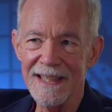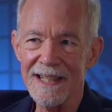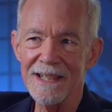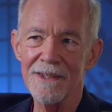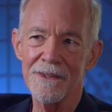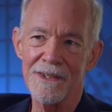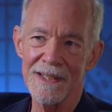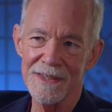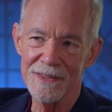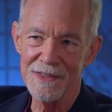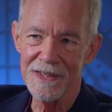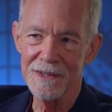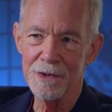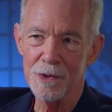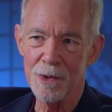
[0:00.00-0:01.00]
there is
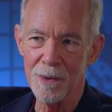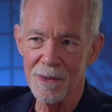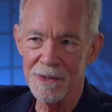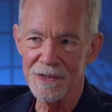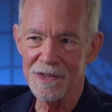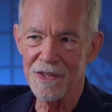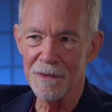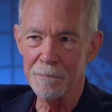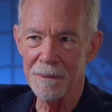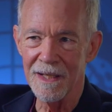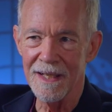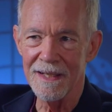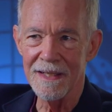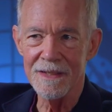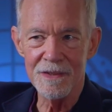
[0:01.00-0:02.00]
in short
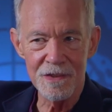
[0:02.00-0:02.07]
supply.